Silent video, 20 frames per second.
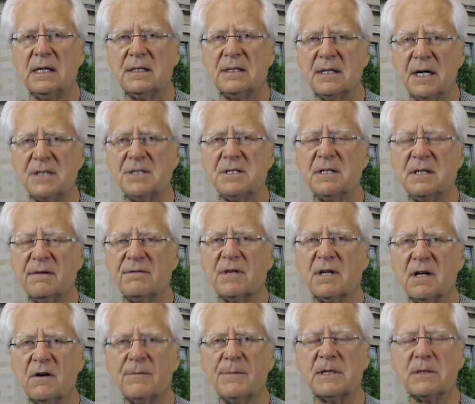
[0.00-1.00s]
it doesn't give
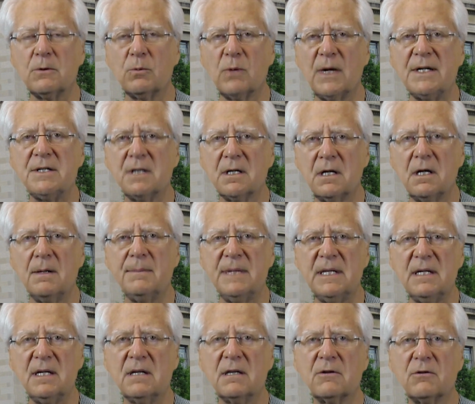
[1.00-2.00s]
the government the right to come
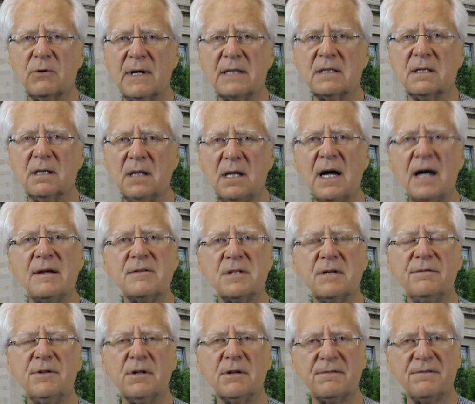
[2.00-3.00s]
in and threaten the
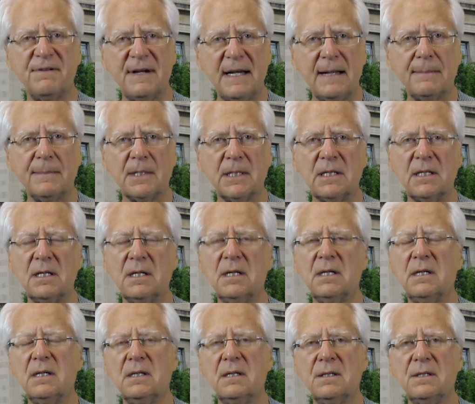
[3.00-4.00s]
lives of your family,
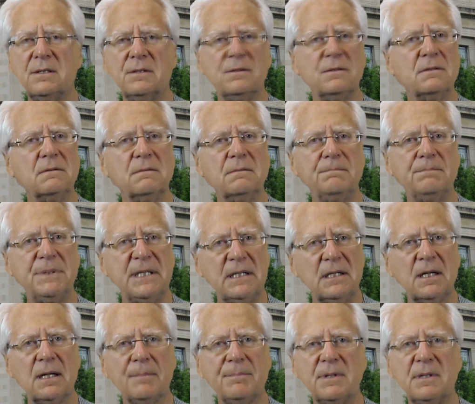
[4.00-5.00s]
to
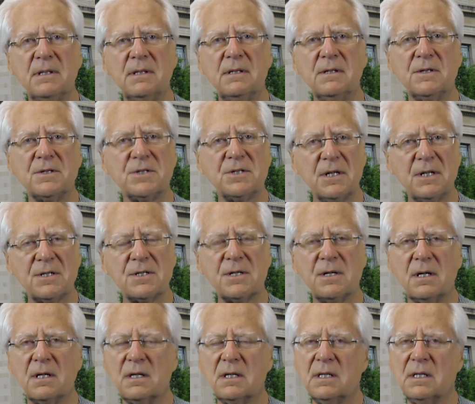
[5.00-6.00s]
beat up your
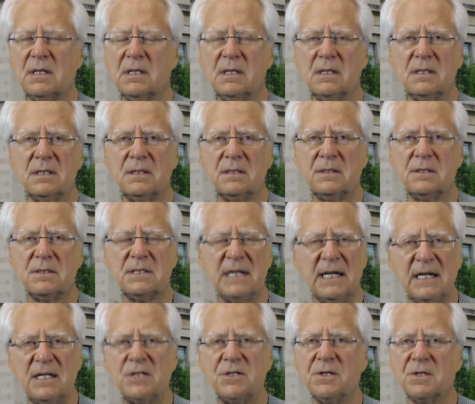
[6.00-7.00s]
sister, to
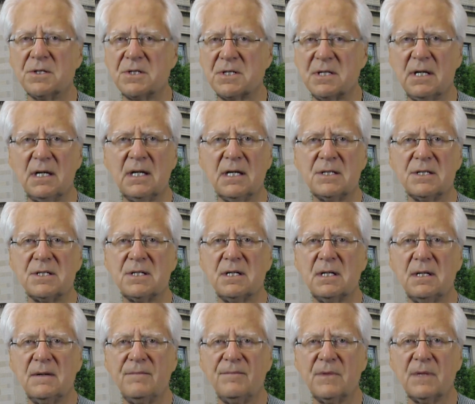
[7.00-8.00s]
tase your sons,
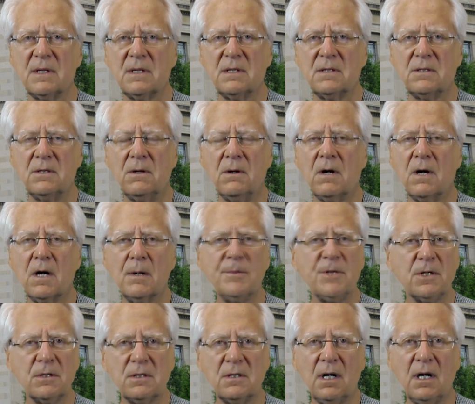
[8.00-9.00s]
to
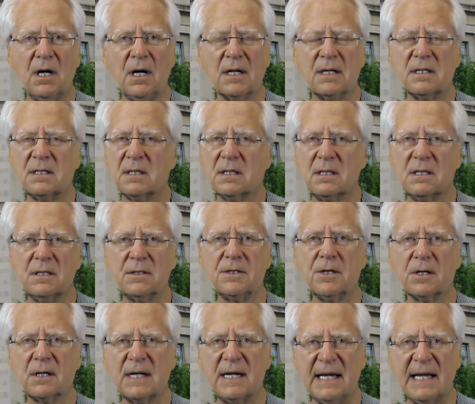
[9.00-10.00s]
harm your dog, and to kill
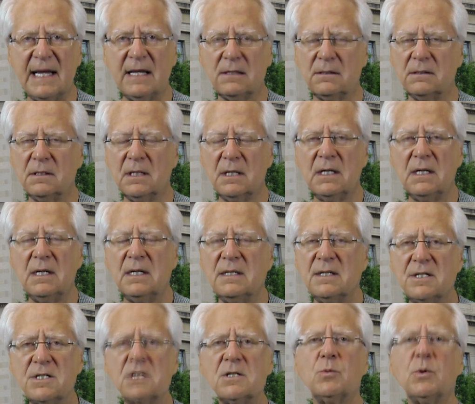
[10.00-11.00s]
your cattle.
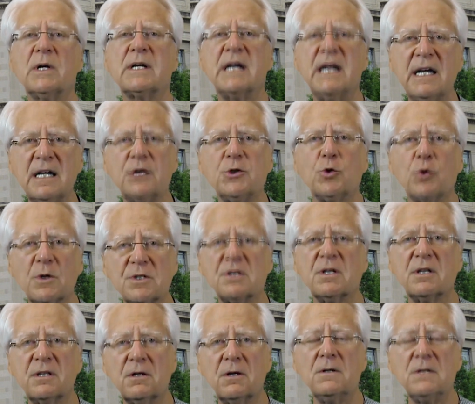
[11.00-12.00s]
This is what King
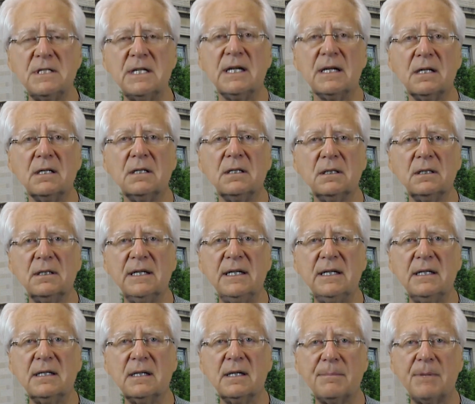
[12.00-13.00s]
George III did,
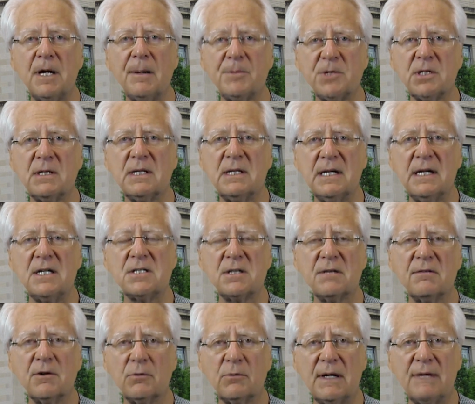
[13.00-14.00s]
leading up to the days
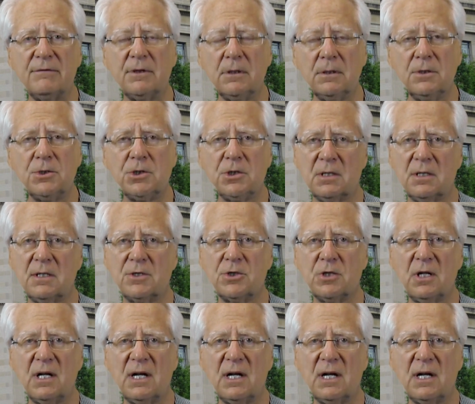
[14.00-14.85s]
of the Revolution on